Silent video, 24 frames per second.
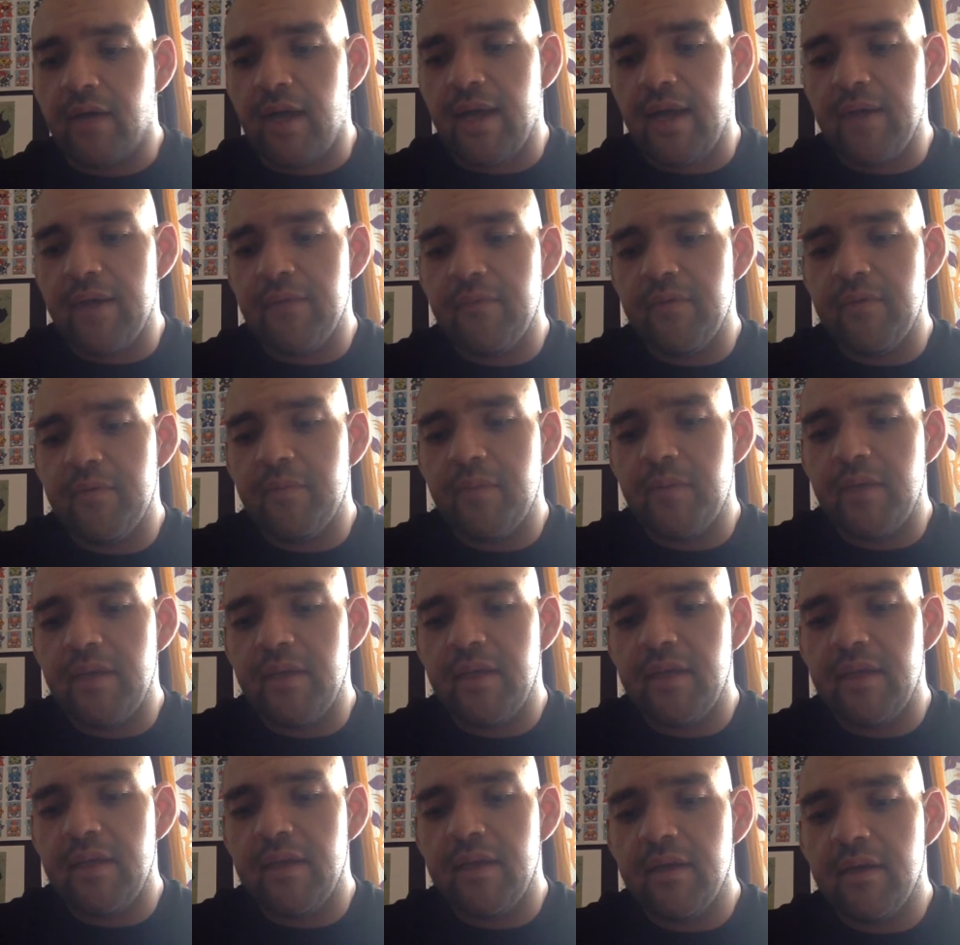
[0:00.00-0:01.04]
I would
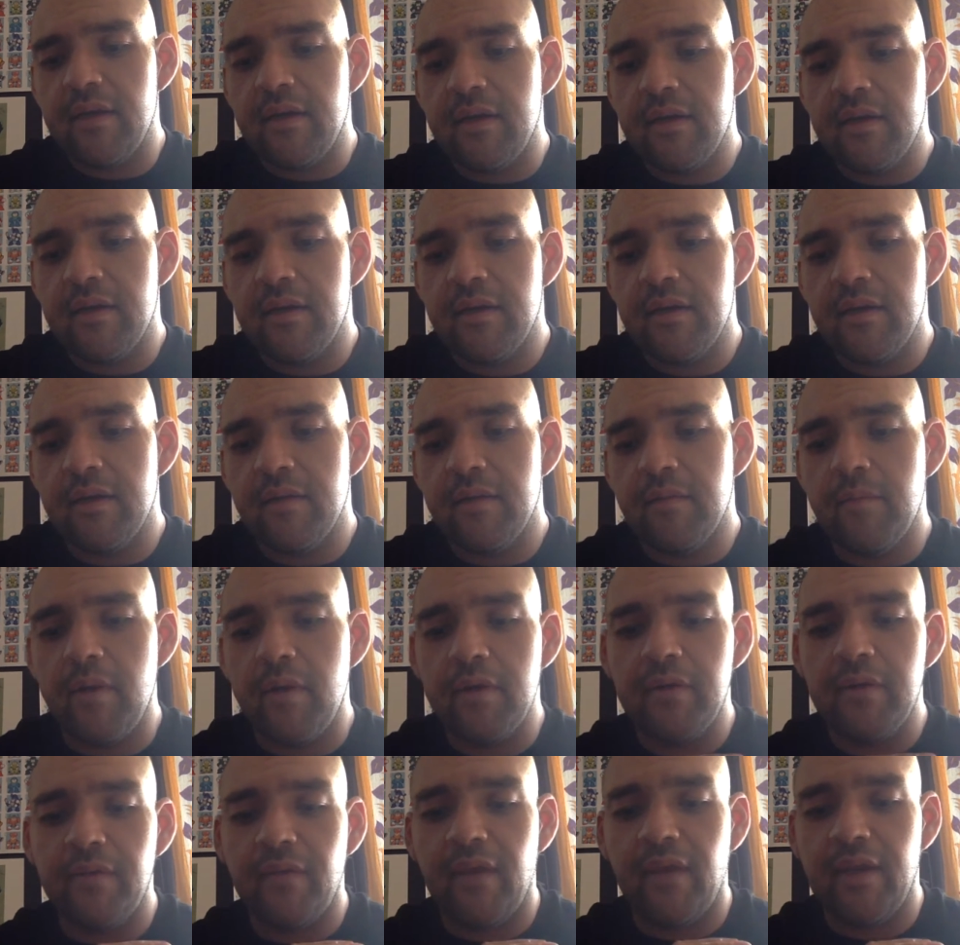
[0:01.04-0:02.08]
be
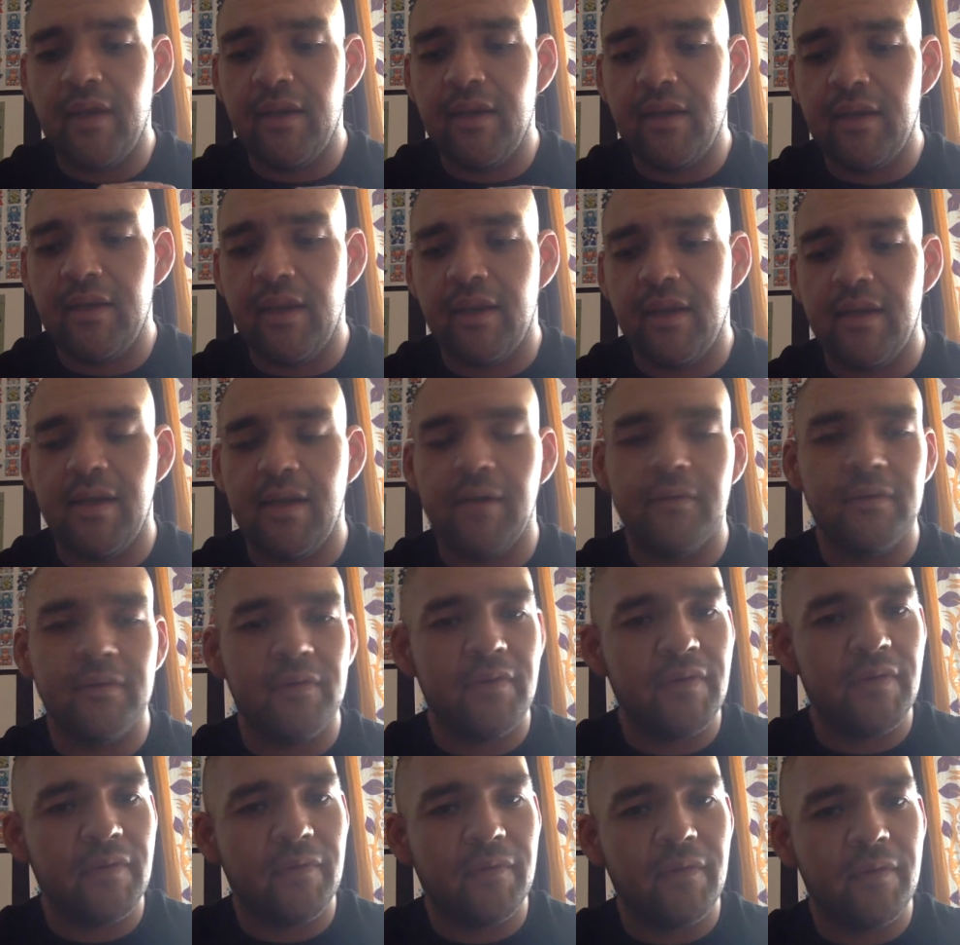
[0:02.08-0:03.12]
motivated and I would
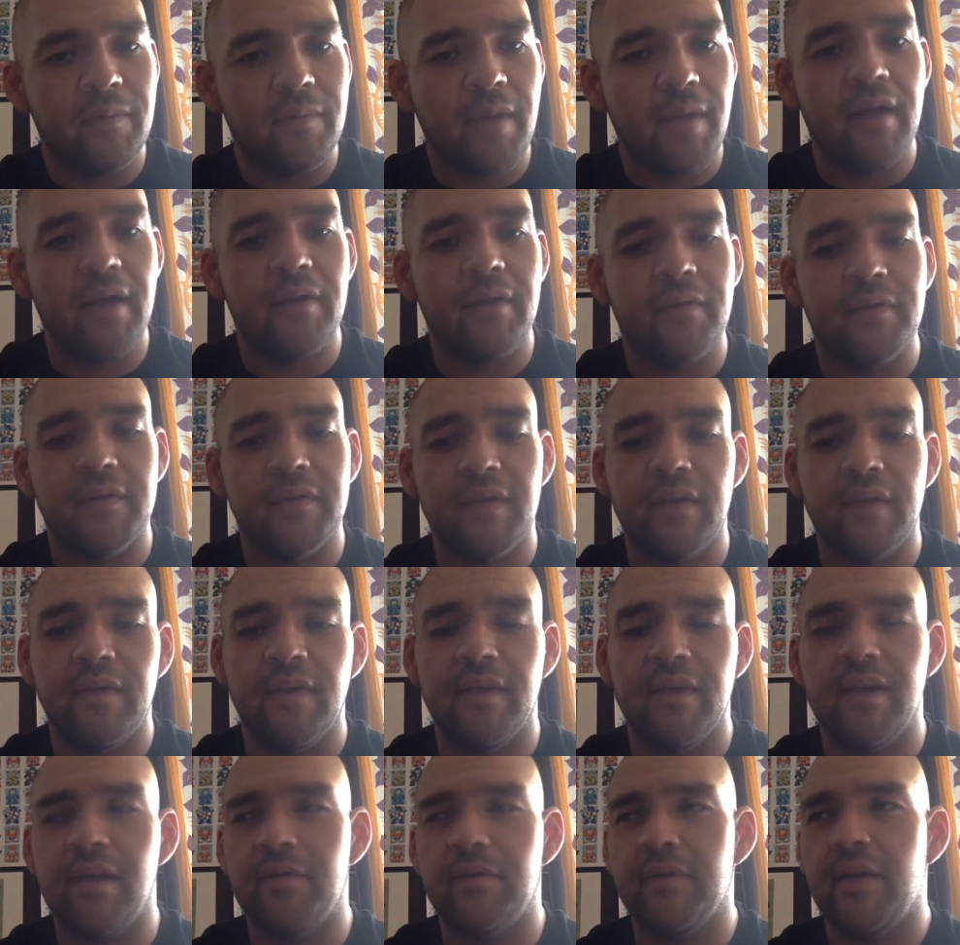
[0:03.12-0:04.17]
lose a few pounds, and
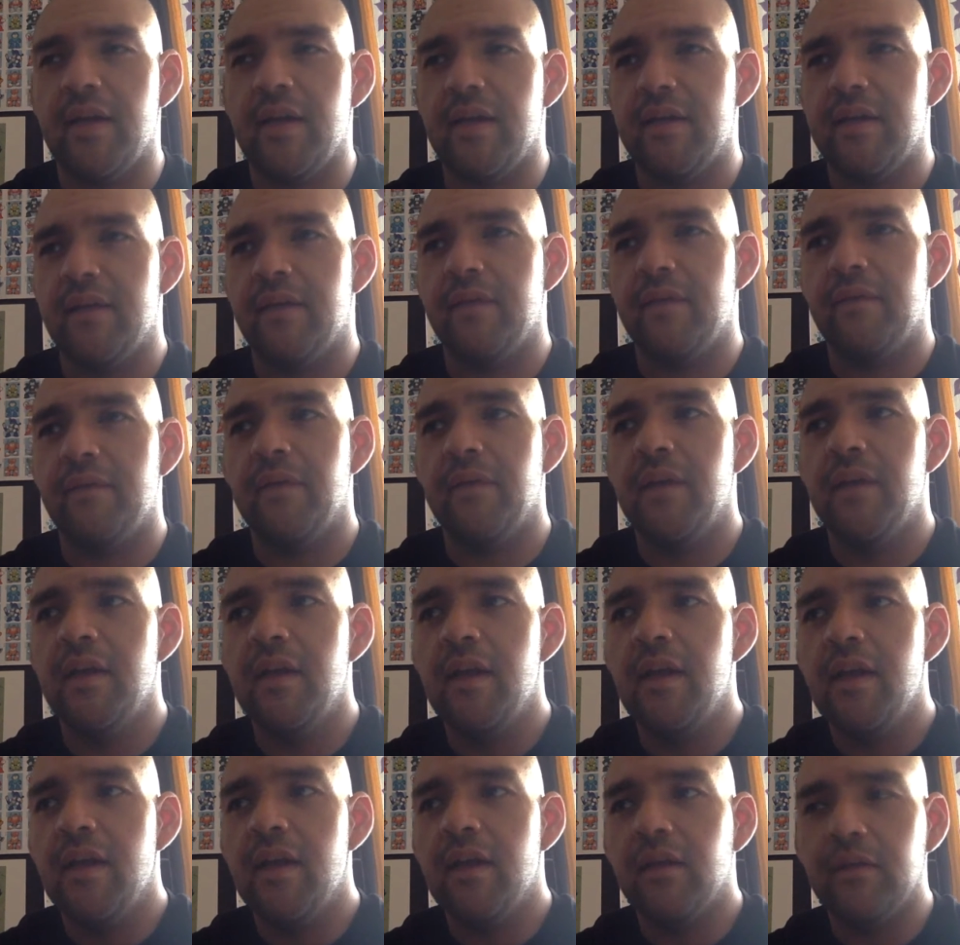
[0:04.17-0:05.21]
then I would kind of
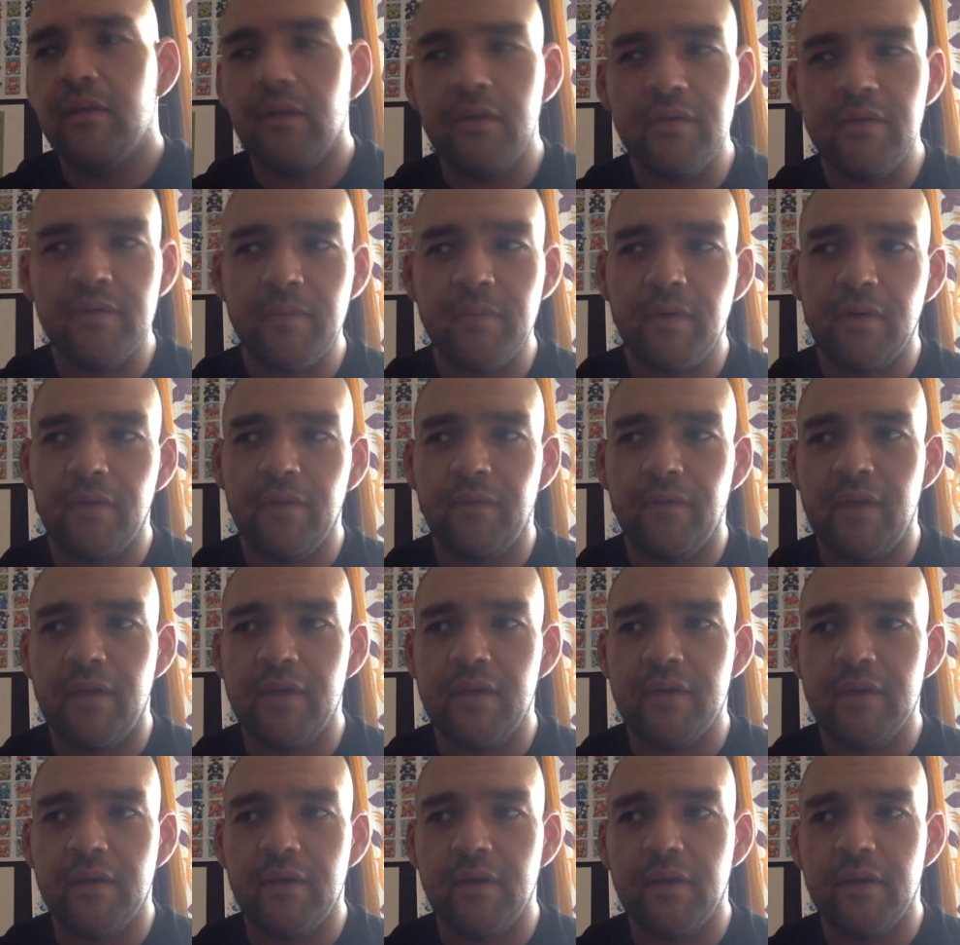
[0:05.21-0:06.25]
lose
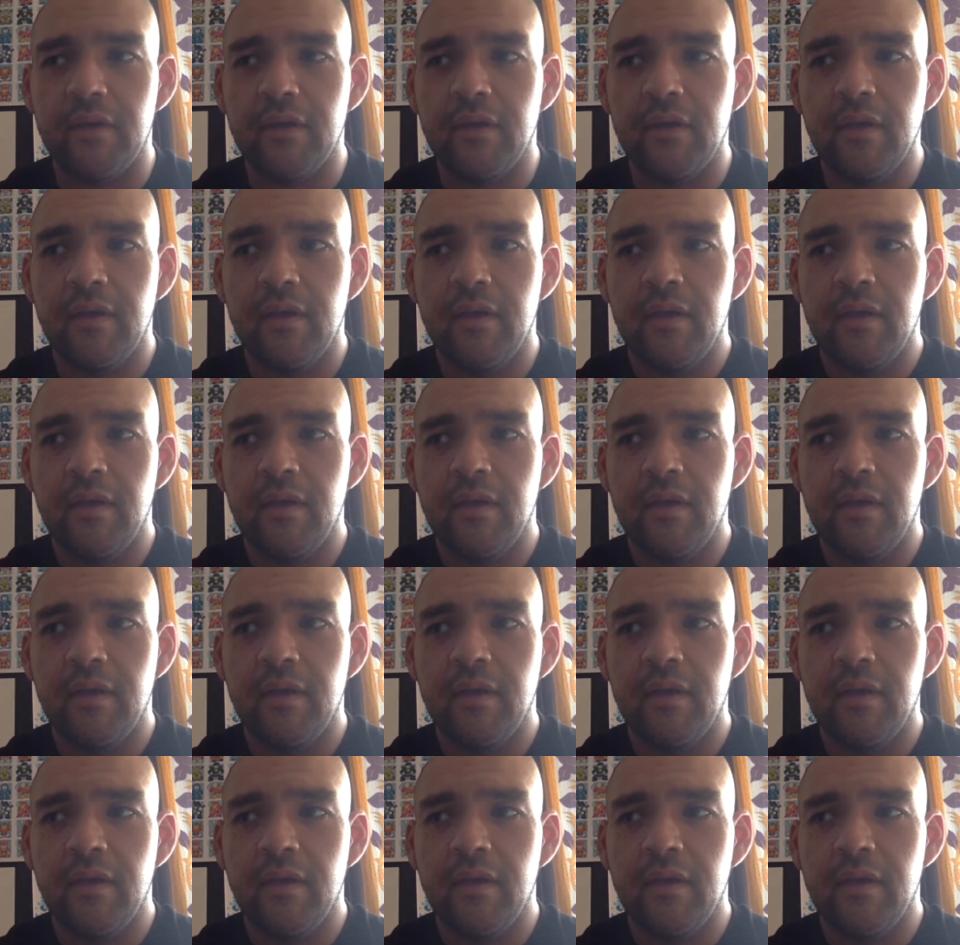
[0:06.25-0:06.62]
motivation